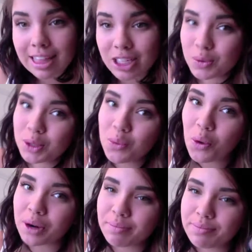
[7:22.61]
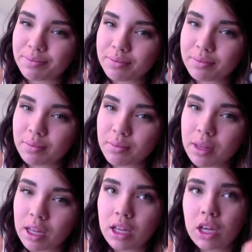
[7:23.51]
This was warm.
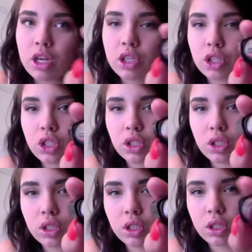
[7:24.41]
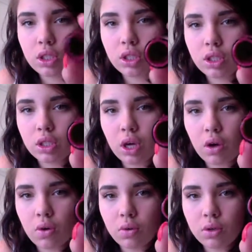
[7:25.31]

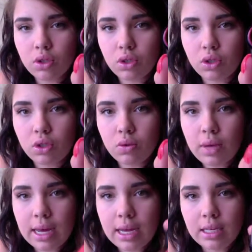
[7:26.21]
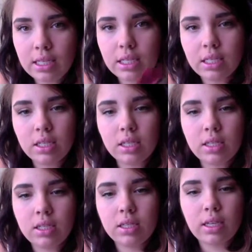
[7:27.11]
So do
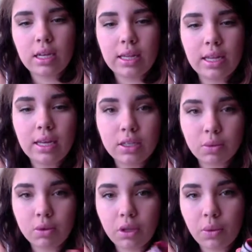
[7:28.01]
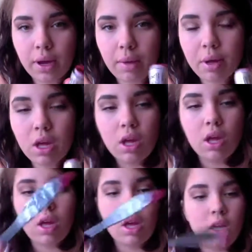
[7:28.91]
not, and that is rolled all the way
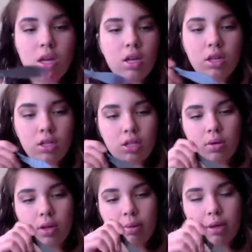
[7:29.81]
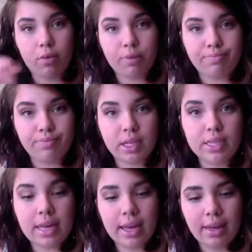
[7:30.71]
up, don't let them get
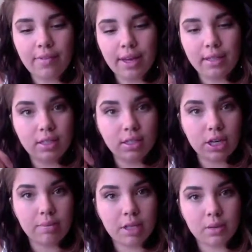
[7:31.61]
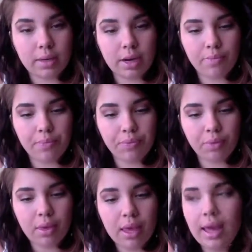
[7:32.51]
warm, because I have had to scrape this
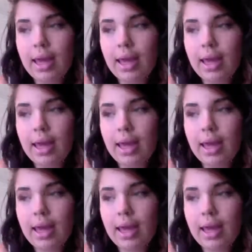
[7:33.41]
one out.